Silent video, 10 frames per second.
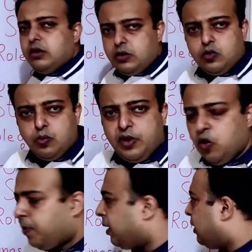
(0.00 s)
to be
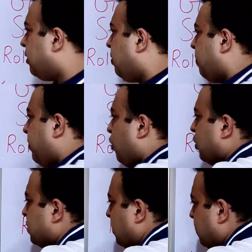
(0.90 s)
opened,
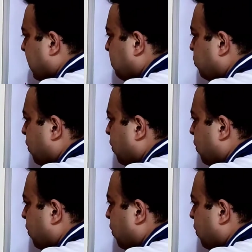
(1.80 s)
because sometimes